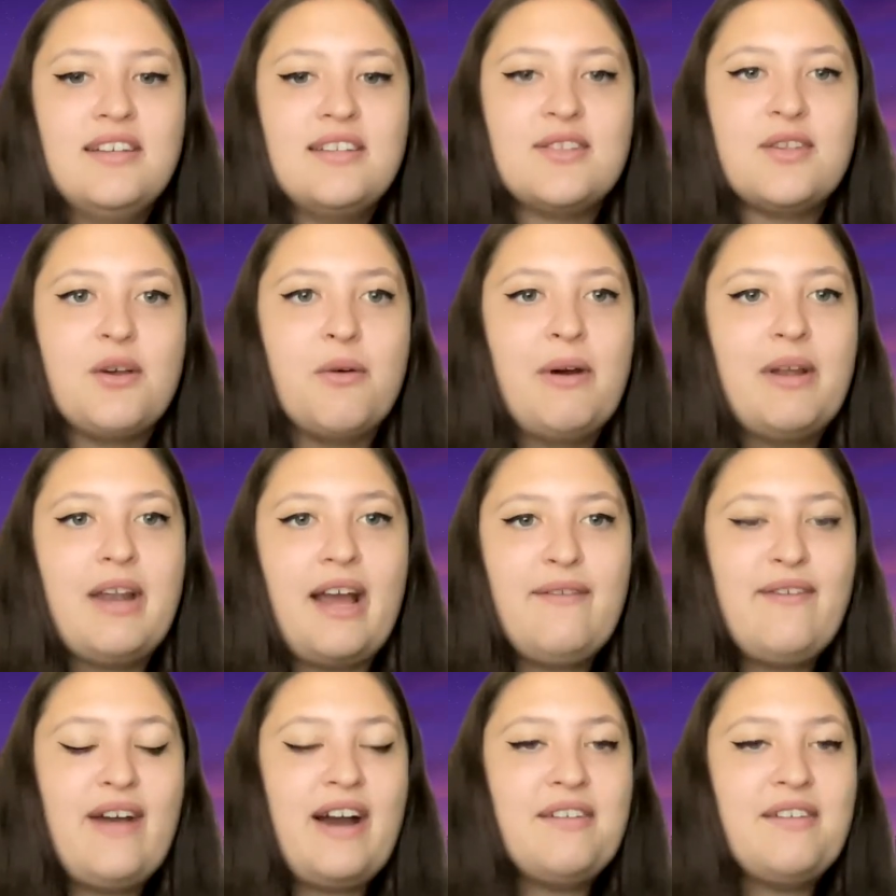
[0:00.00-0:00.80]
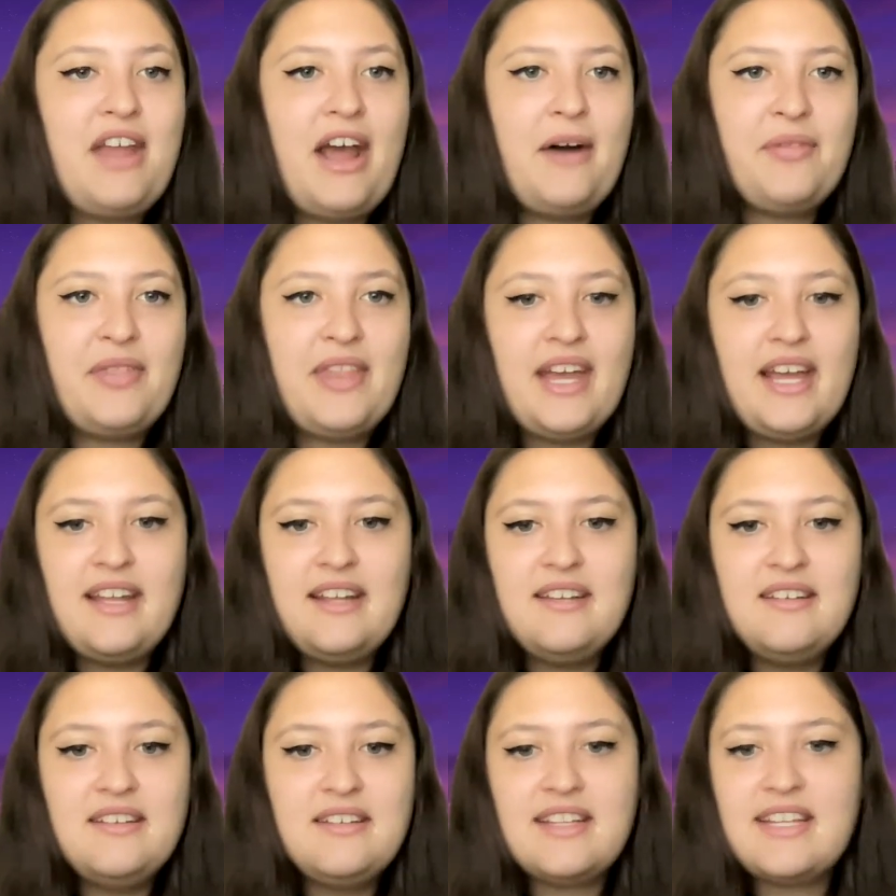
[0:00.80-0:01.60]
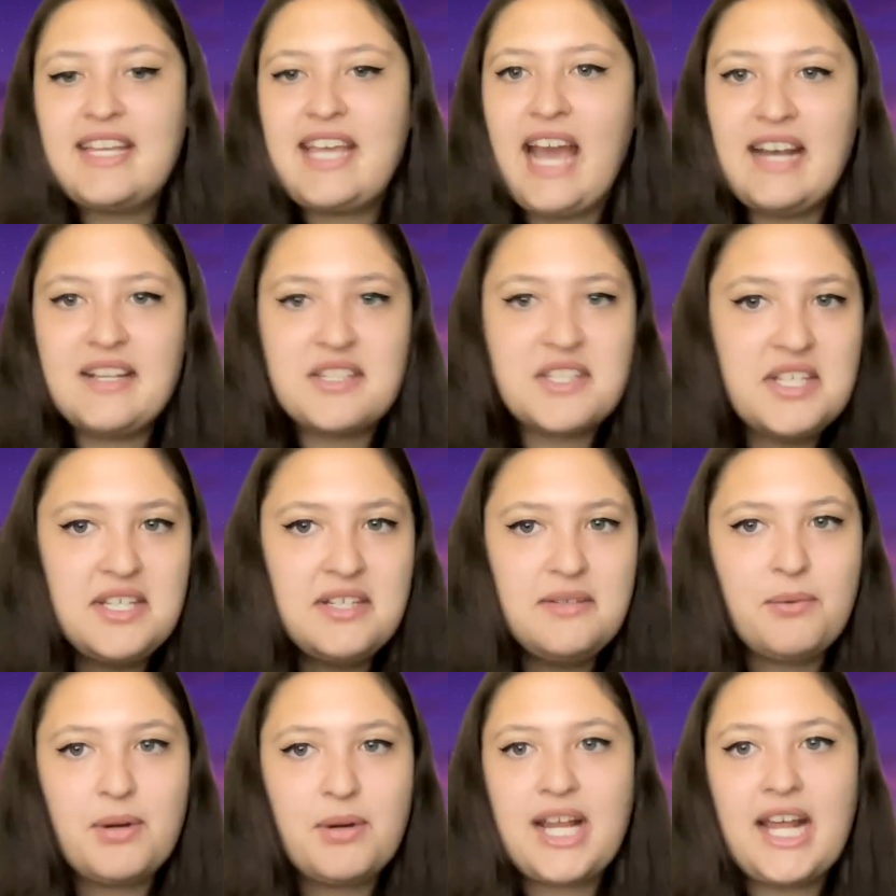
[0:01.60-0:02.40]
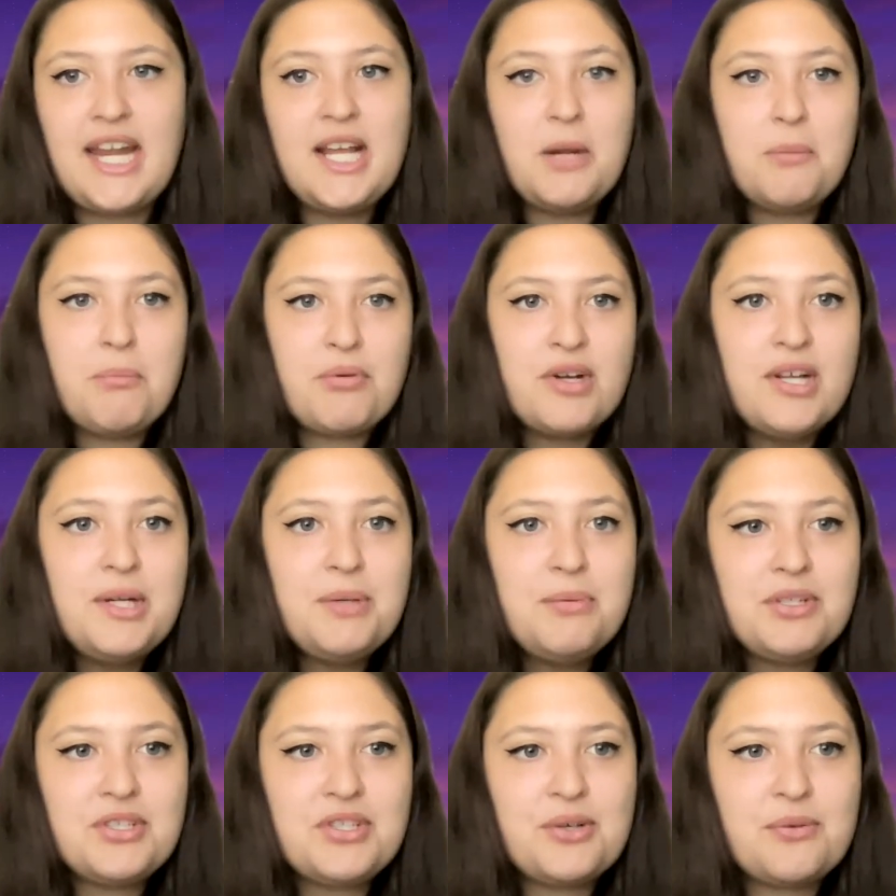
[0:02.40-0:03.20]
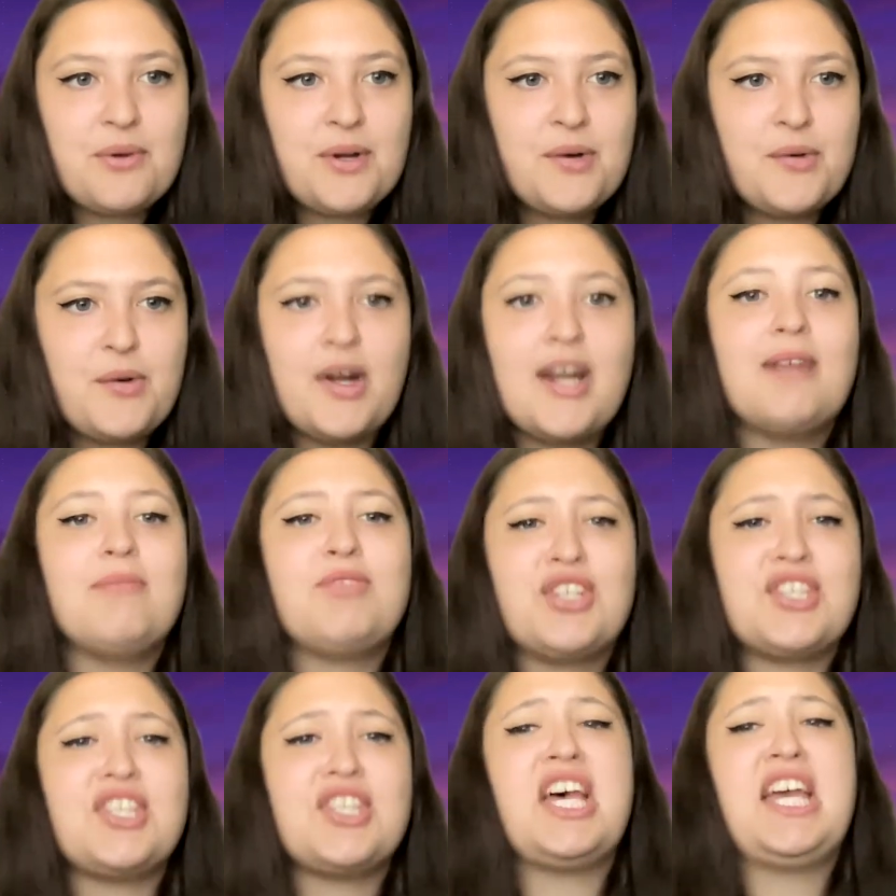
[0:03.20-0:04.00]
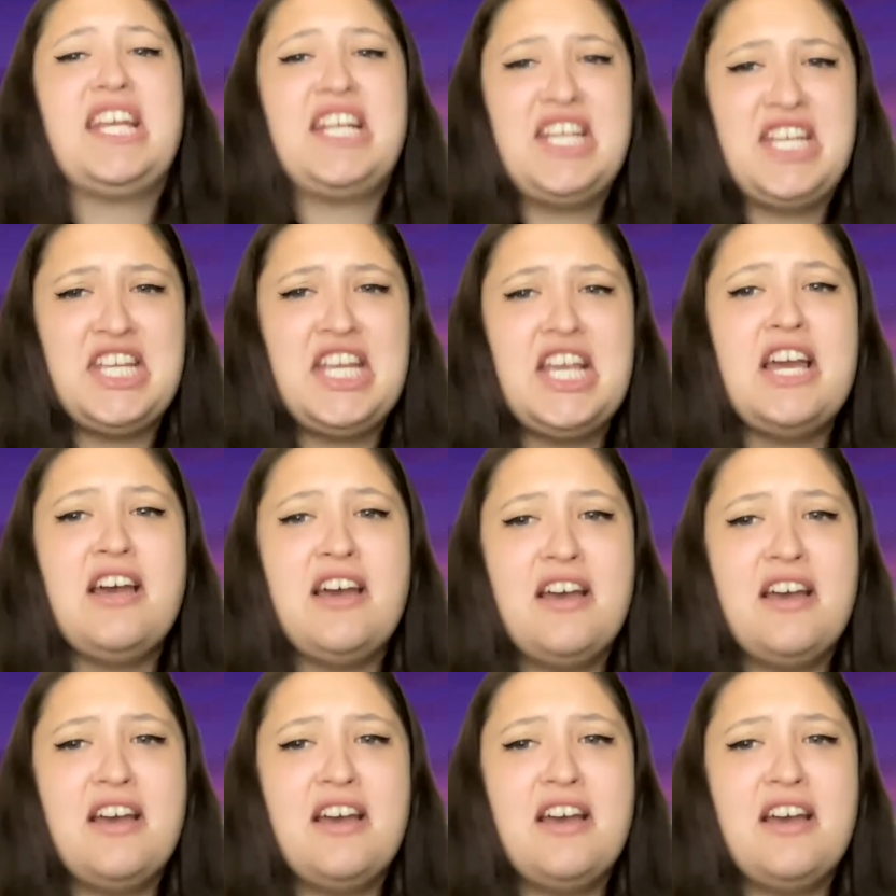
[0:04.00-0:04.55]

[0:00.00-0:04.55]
So when I found out that we're getting a prequel to Rogue One, I'm just like, yes,